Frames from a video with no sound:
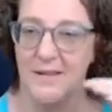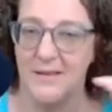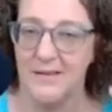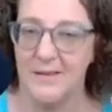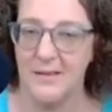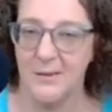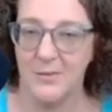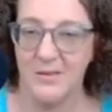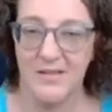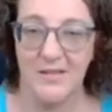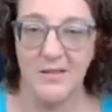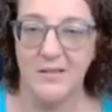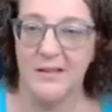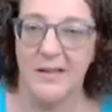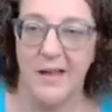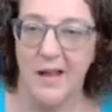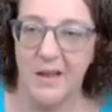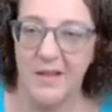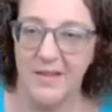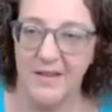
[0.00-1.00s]
And it was
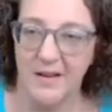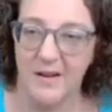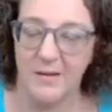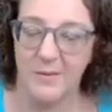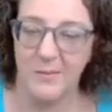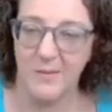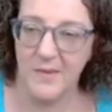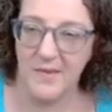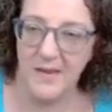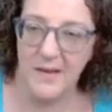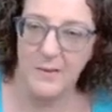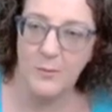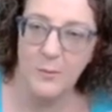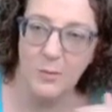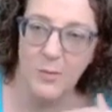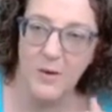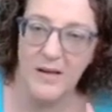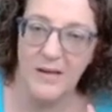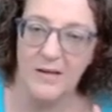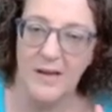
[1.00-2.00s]
certainly healthier
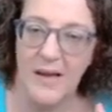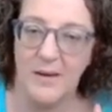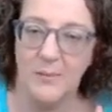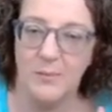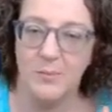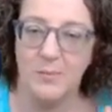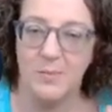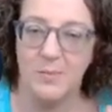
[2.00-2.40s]
than what had